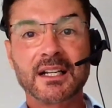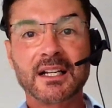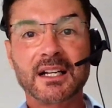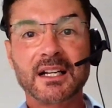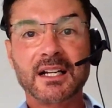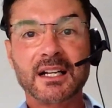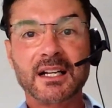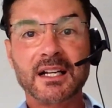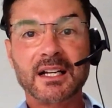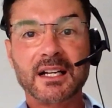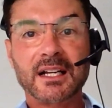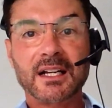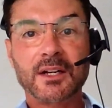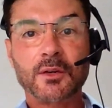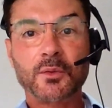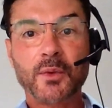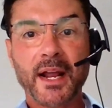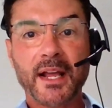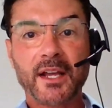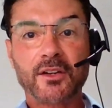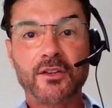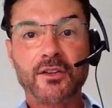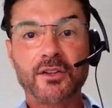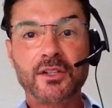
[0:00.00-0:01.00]

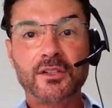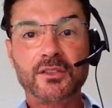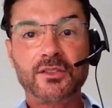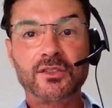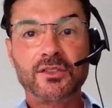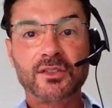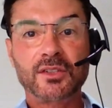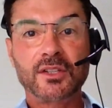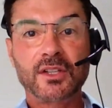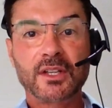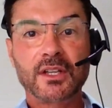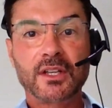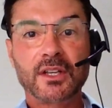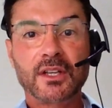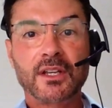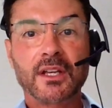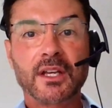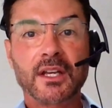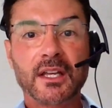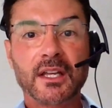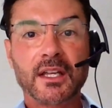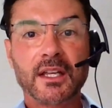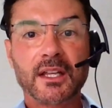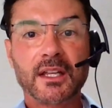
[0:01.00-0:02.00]
records,
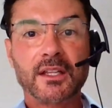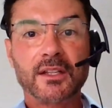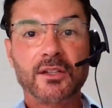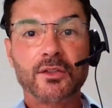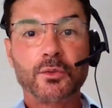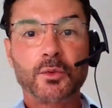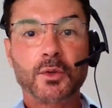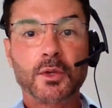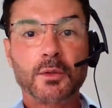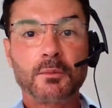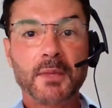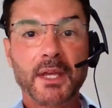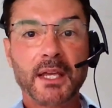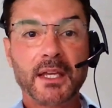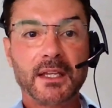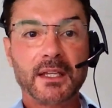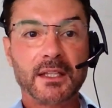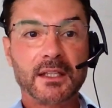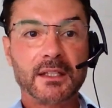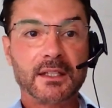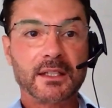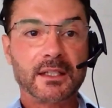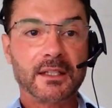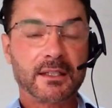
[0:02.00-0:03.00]
and we're
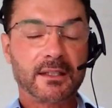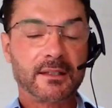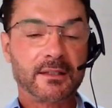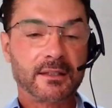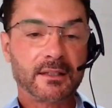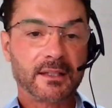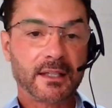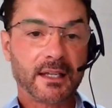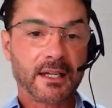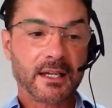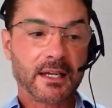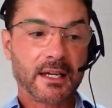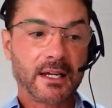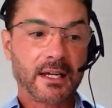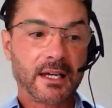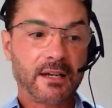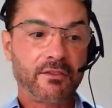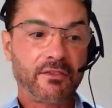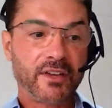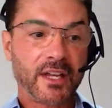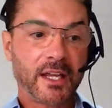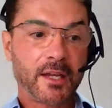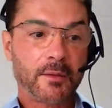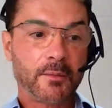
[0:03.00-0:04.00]
making this
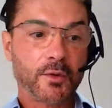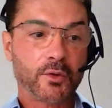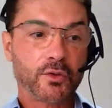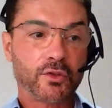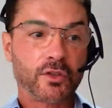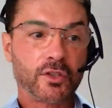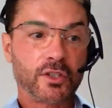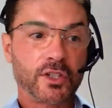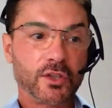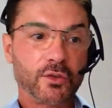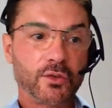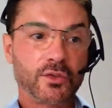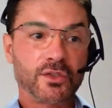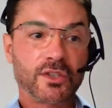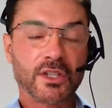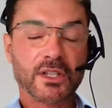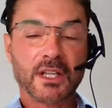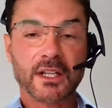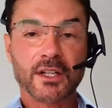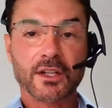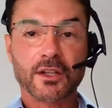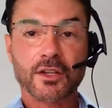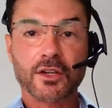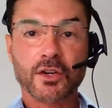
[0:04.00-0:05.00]
available so the user
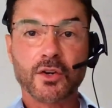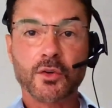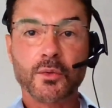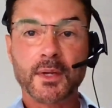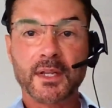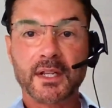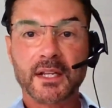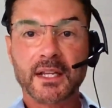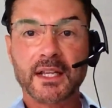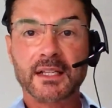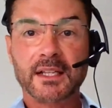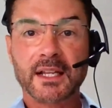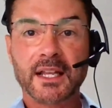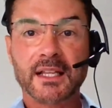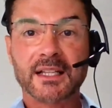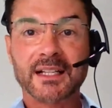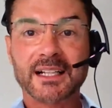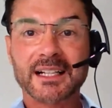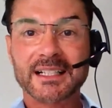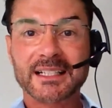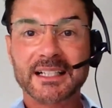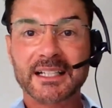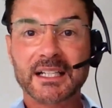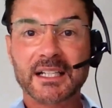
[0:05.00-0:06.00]
can go and
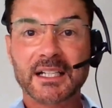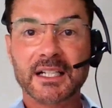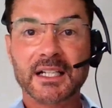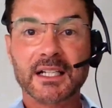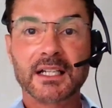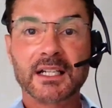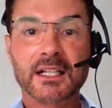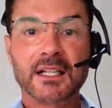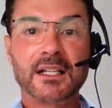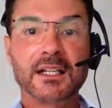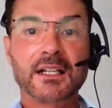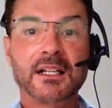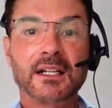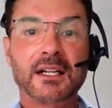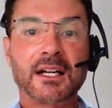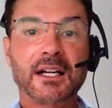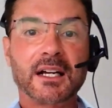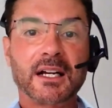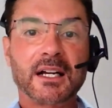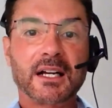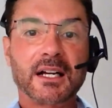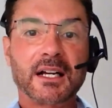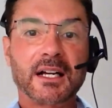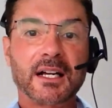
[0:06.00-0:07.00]
clear
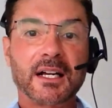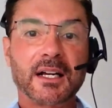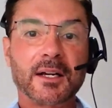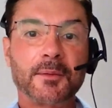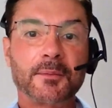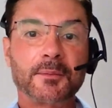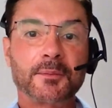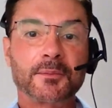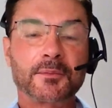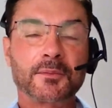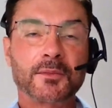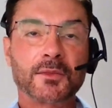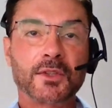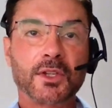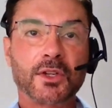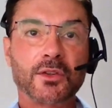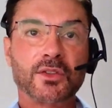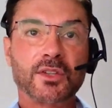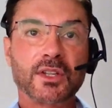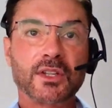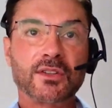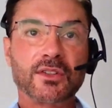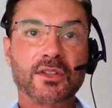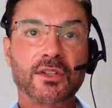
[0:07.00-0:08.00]

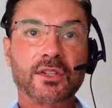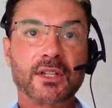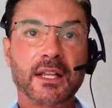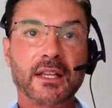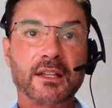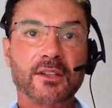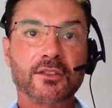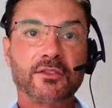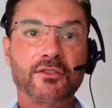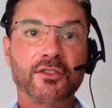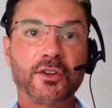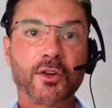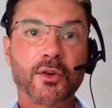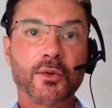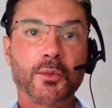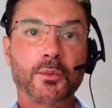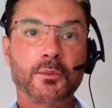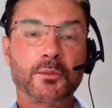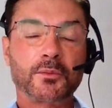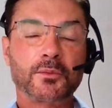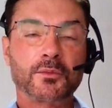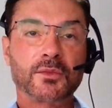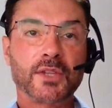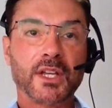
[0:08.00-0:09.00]
those incidents
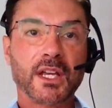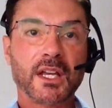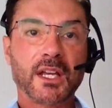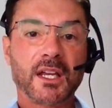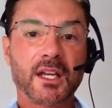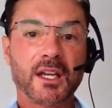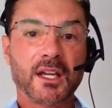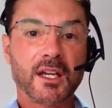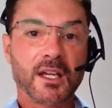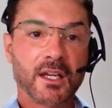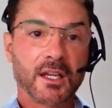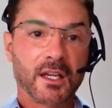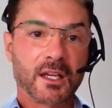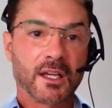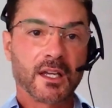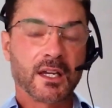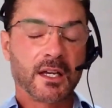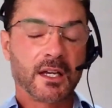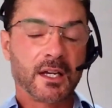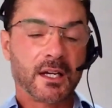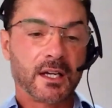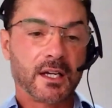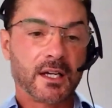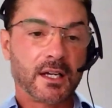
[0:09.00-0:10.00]
from their
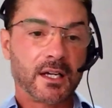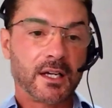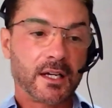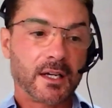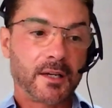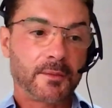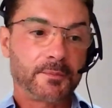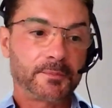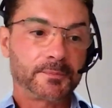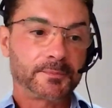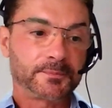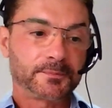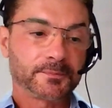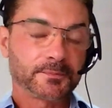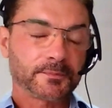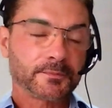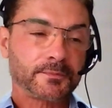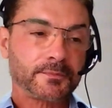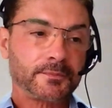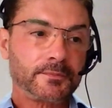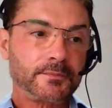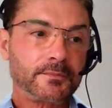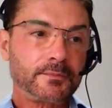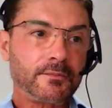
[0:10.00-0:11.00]
kind
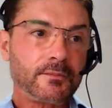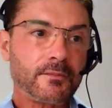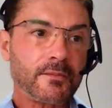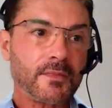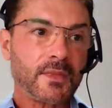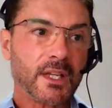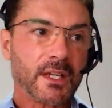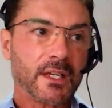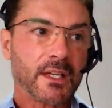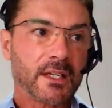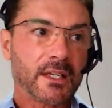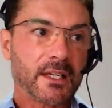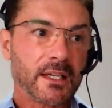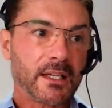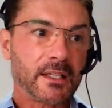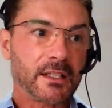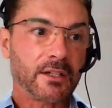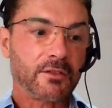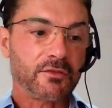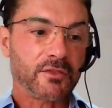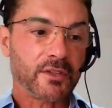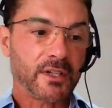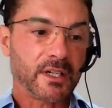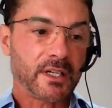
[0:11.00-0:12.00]

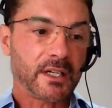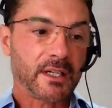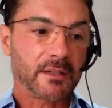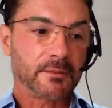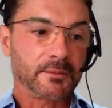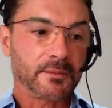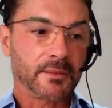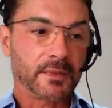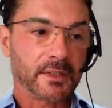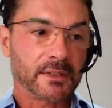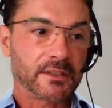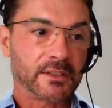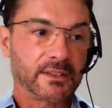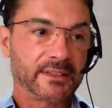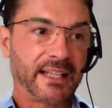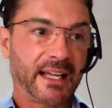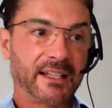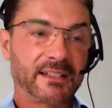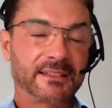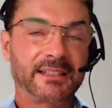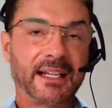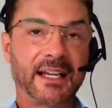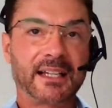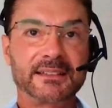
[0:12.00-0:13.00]
of
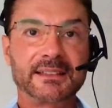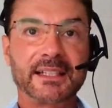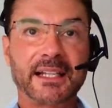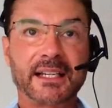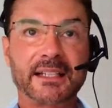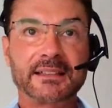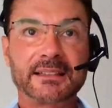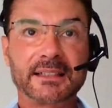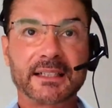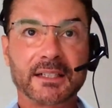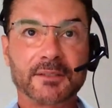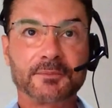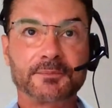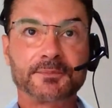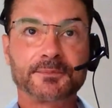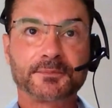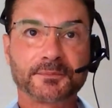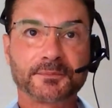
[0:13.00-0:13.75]
that data.